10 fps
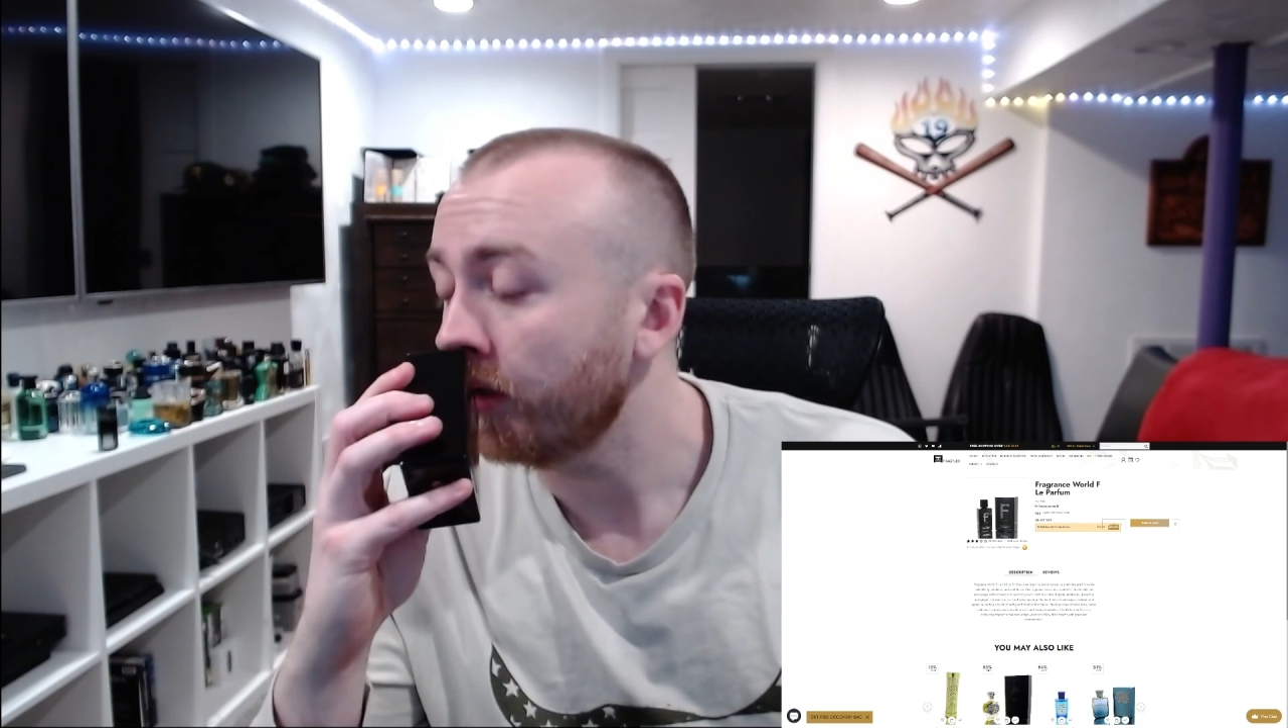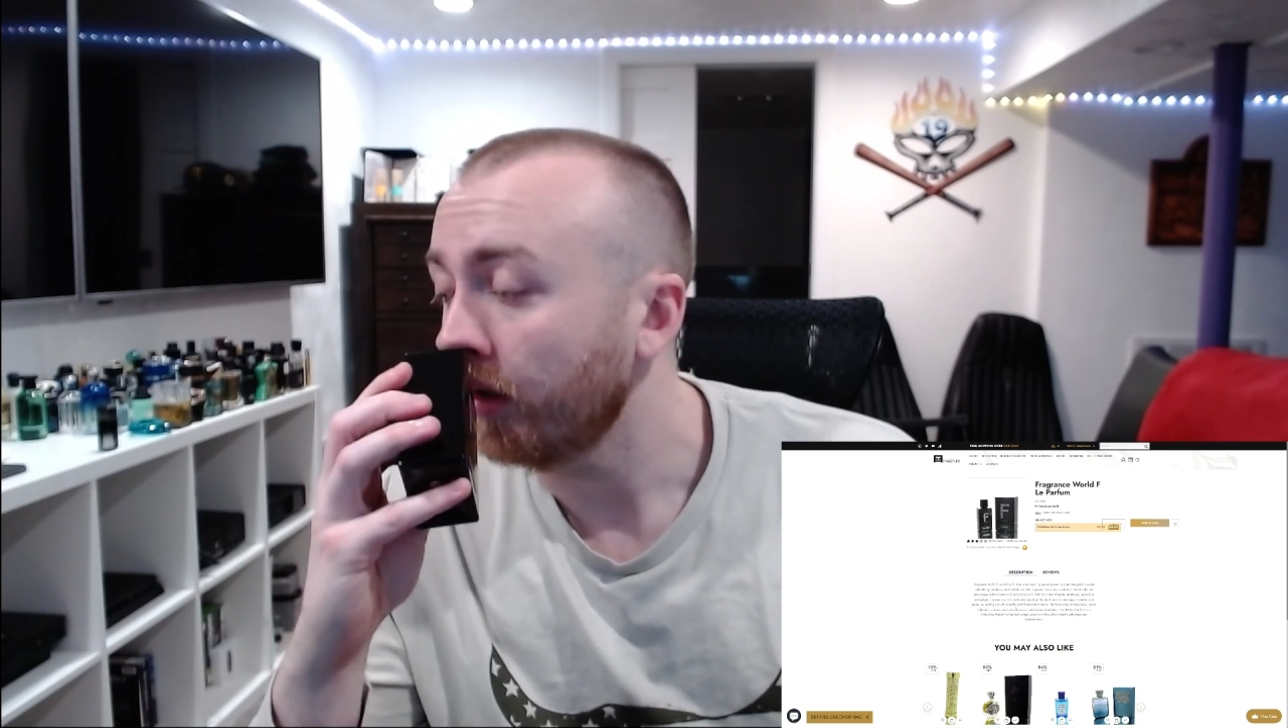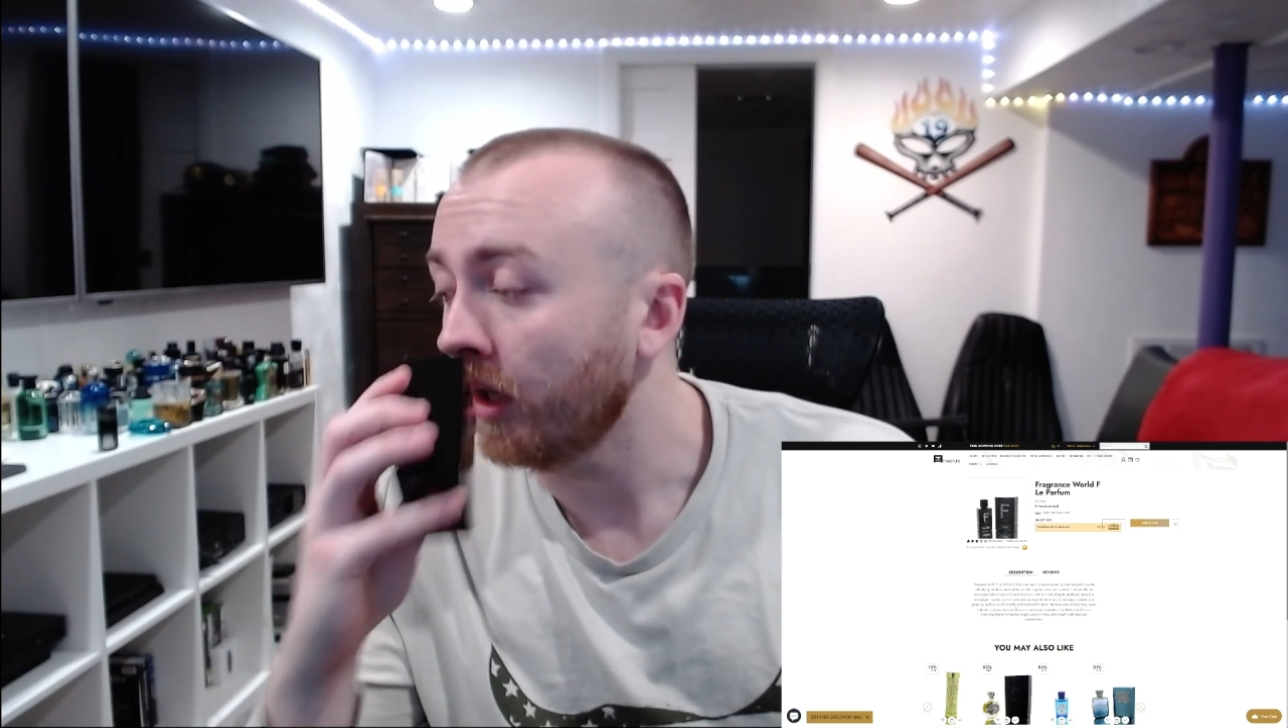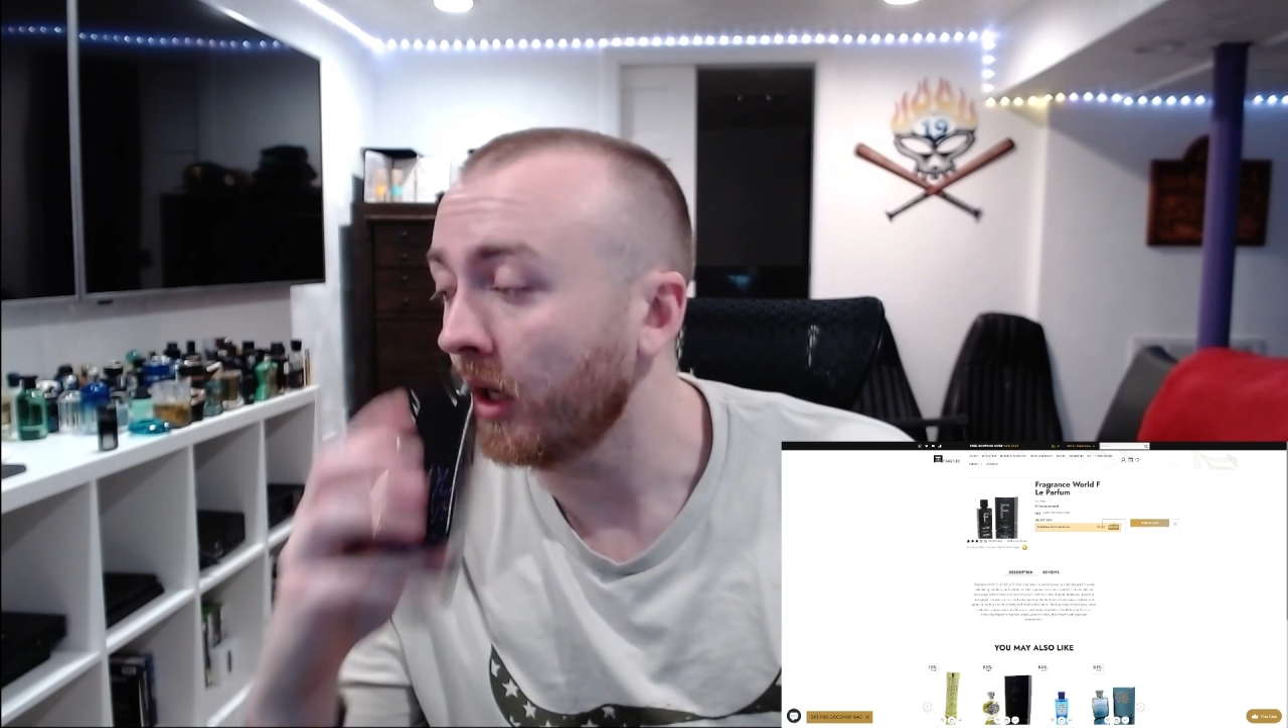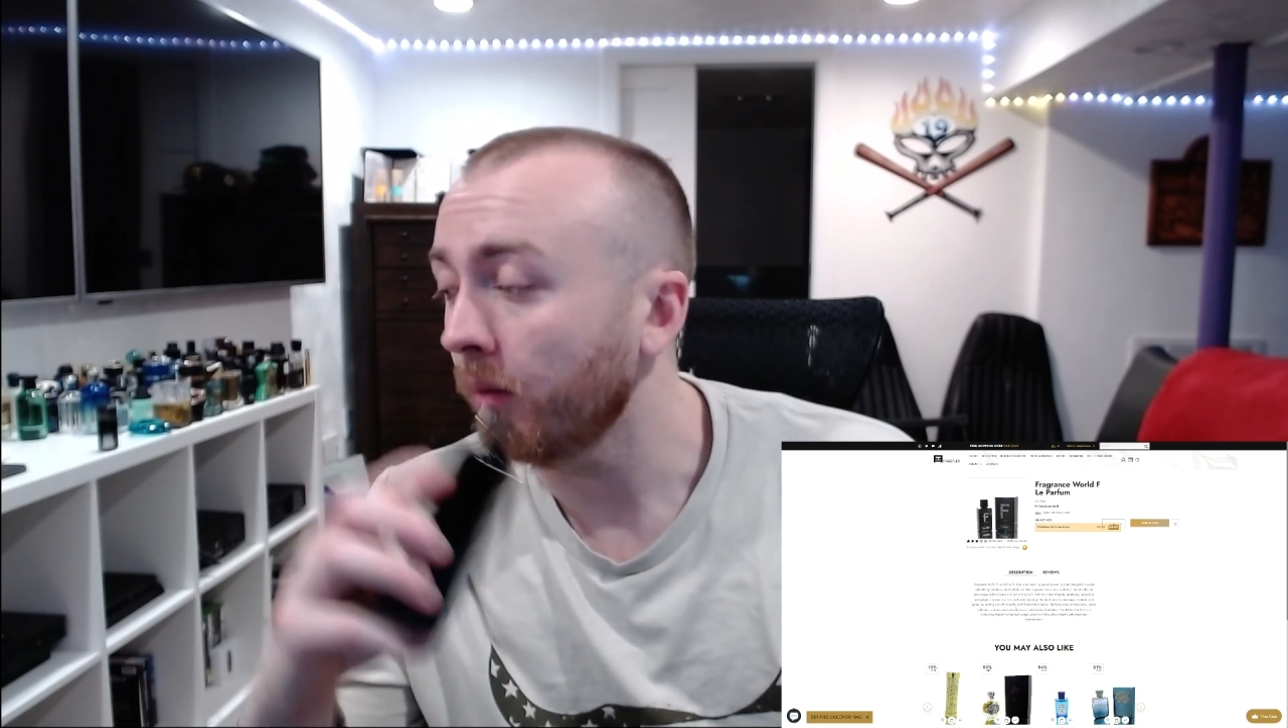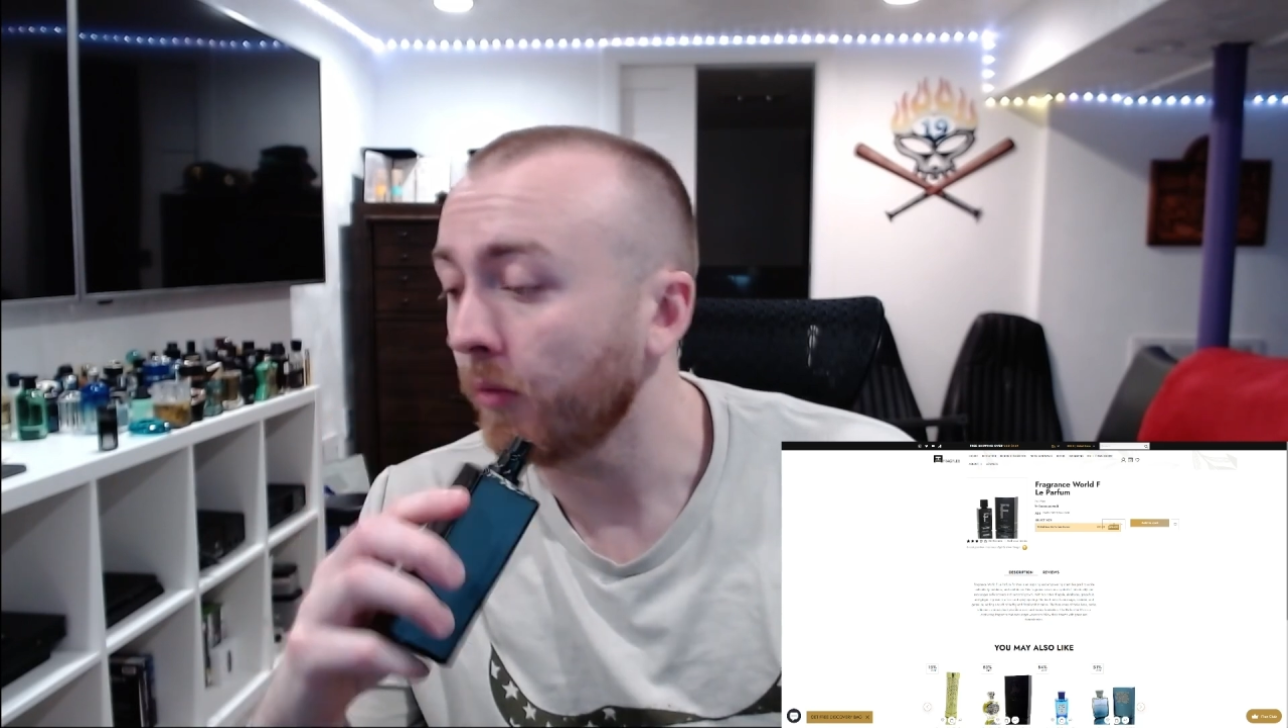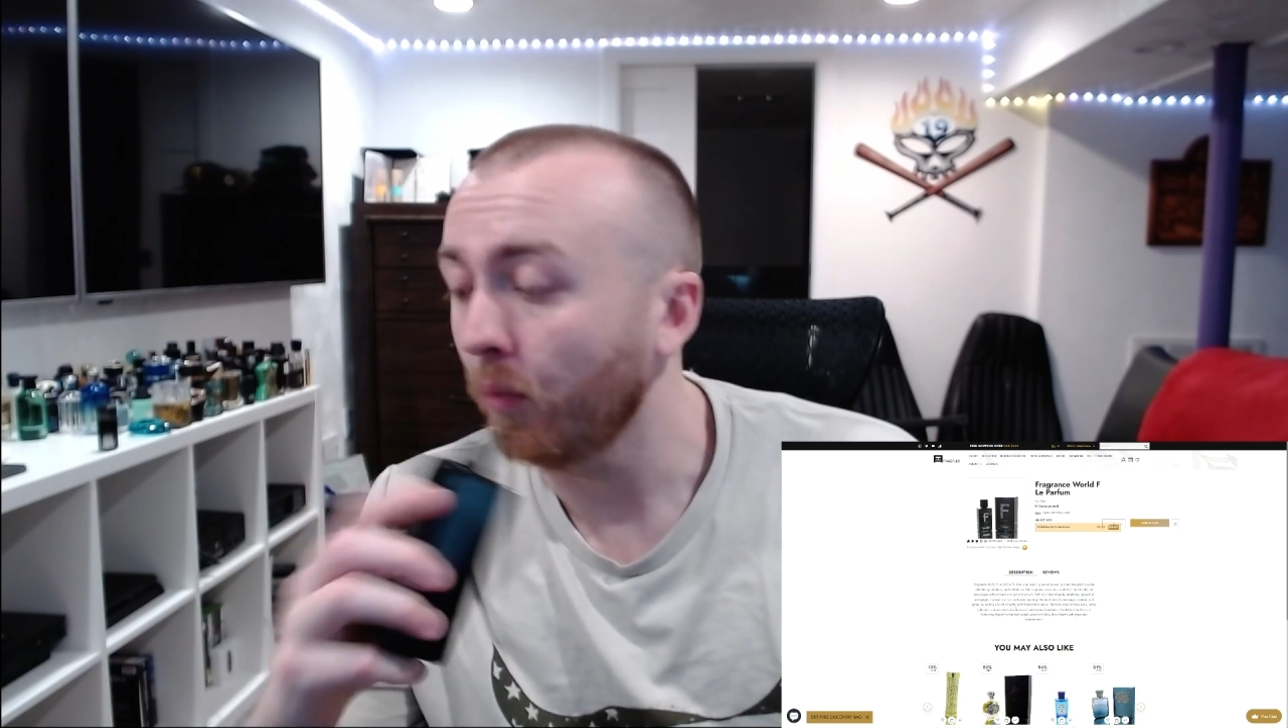the